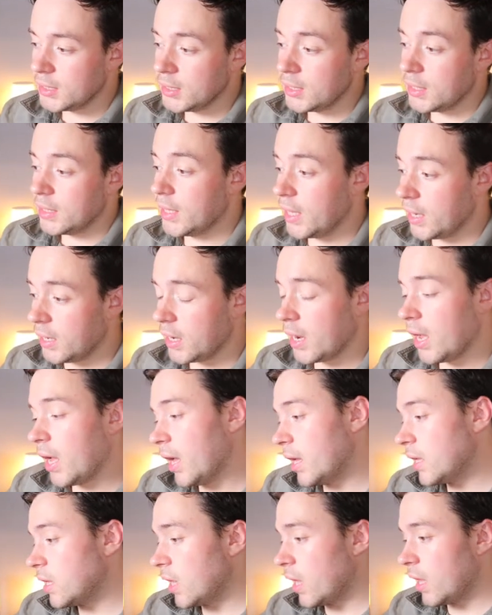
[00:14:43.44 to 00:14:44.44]
Linen
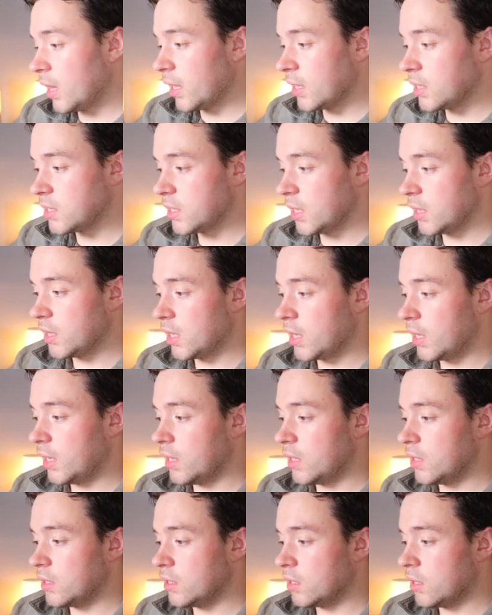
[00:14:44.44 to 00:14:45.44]
hire, yeah, like I said, the
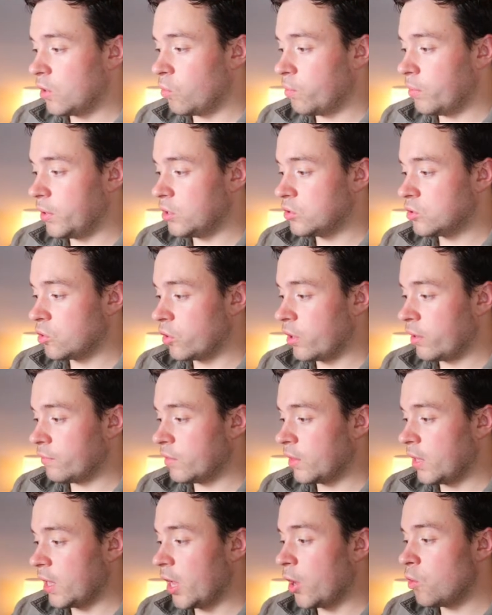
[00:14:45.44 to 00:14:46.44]
cleaning company used to look
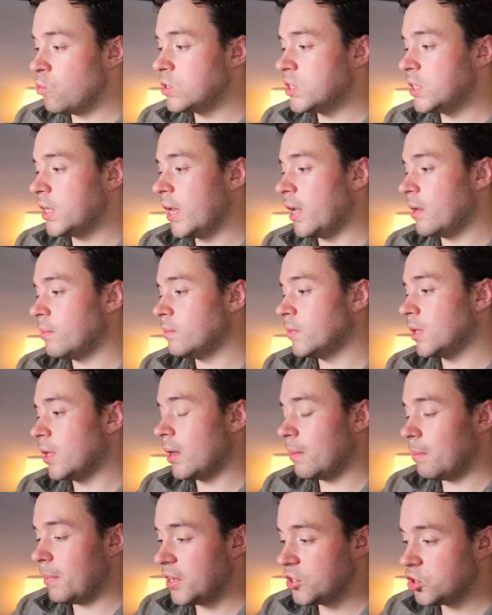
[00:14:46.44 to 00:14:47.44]
after that. OTM
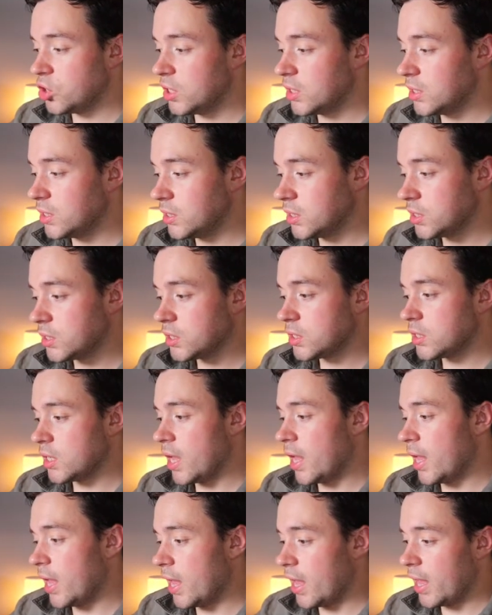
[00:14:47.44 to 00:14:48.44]
commissions,
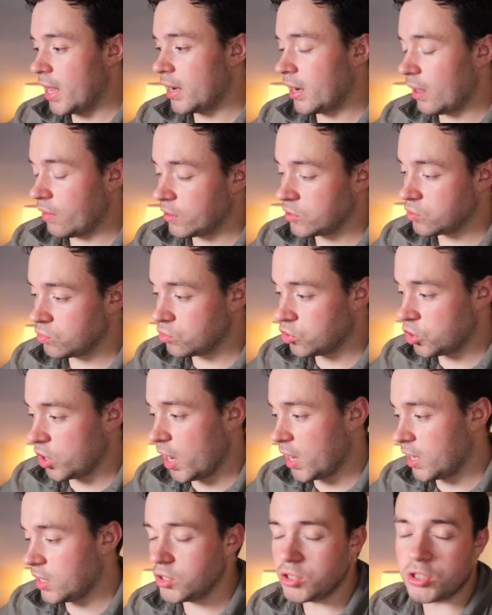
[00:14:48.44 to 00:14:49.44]
now this will
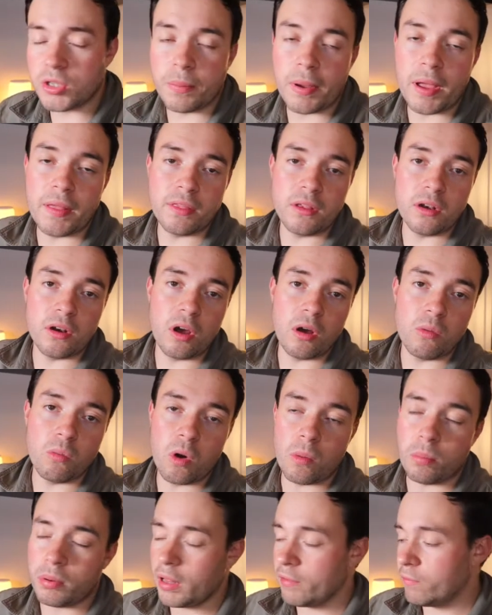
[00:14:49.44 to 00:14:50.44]
change depending on
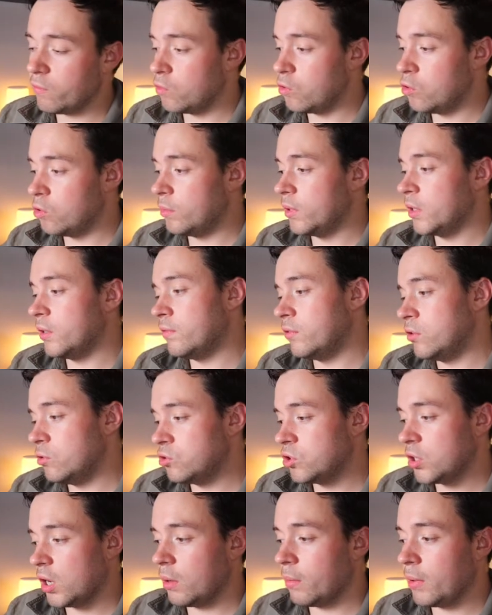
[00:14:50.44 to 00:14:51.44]
what platform and if you use
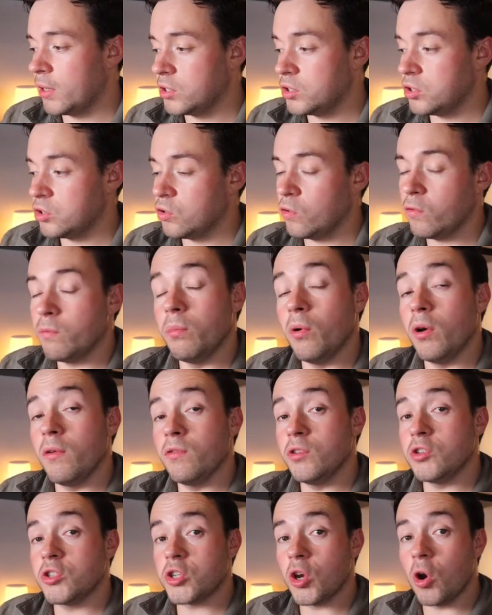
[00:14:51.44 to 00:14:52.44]
channel manager stuff. But
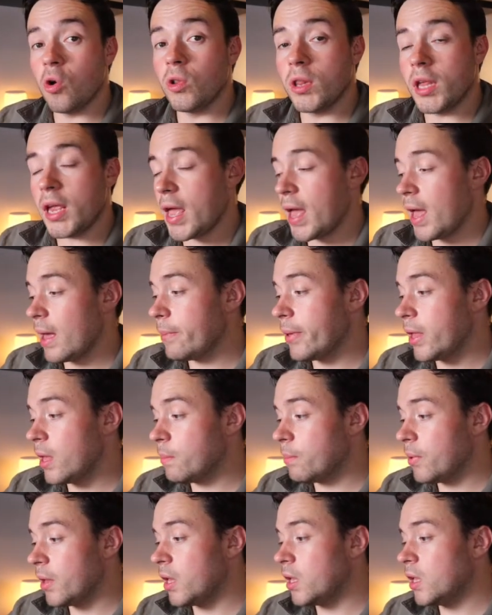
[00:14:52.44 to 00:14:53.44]
if you solely
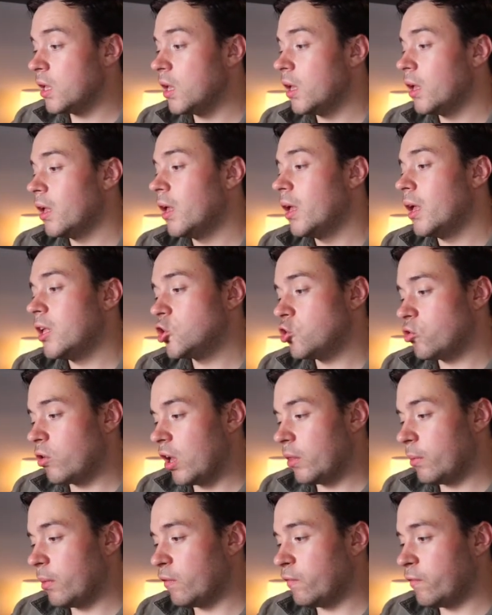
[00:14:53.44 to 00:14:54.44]
Airbnb, it's
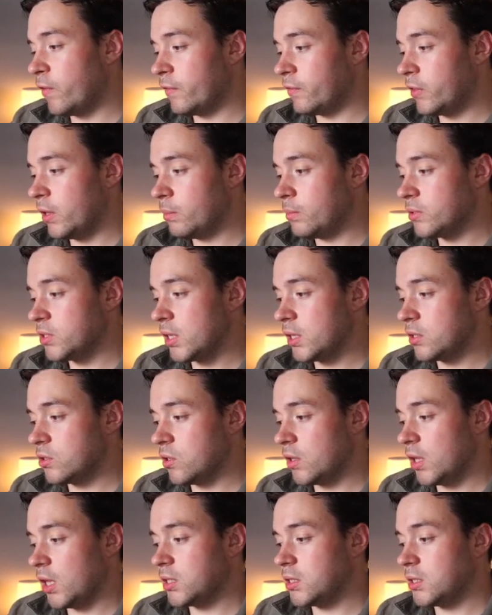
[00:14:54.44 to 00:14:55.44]
around about 15%,
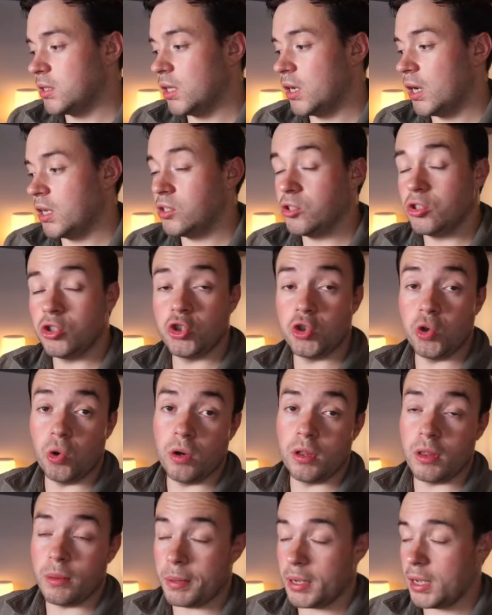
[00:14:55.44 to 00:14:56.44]
so that's the nice
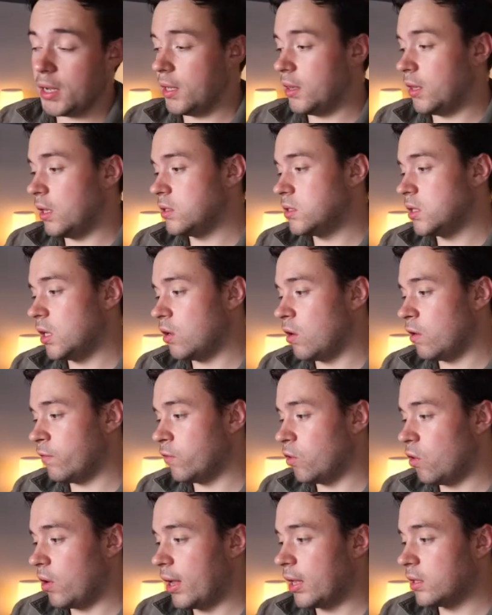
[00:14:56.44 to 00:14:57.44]
chunk of the pie they take off
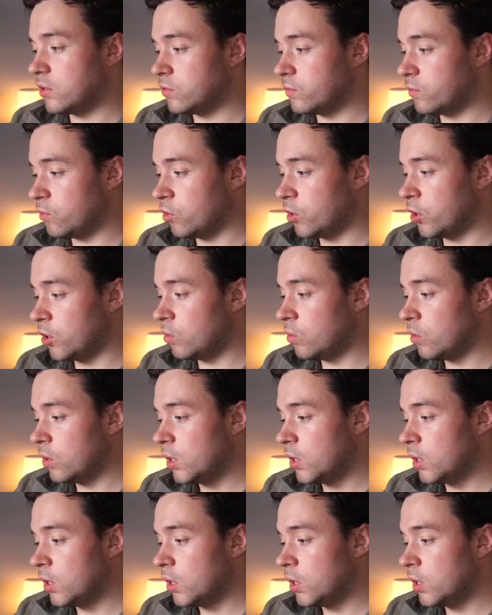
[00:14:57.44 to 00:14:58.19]
your hands for you.